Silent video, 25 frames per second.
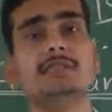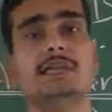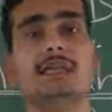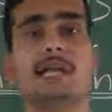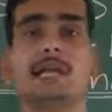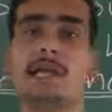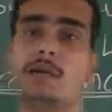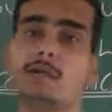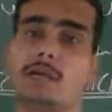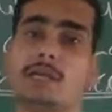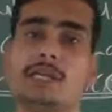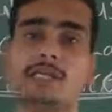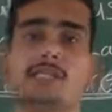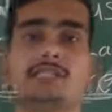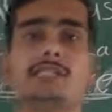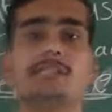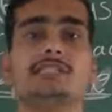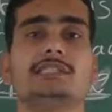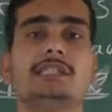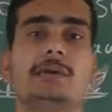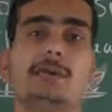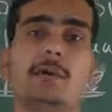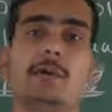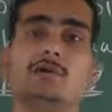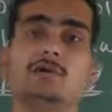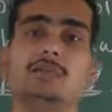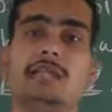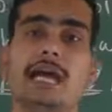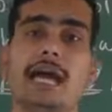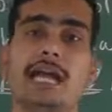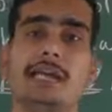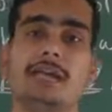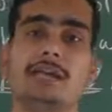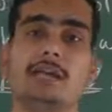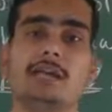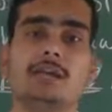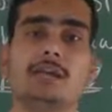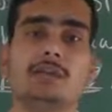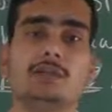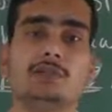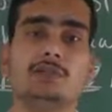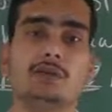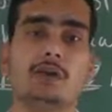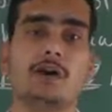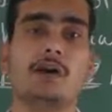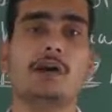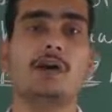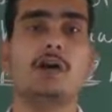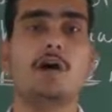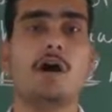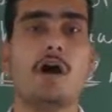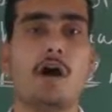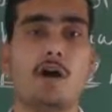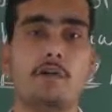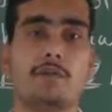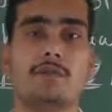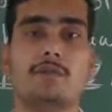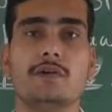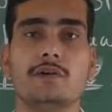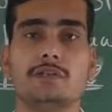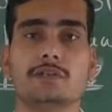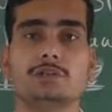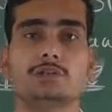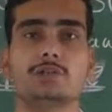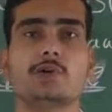the regulations about that your offer.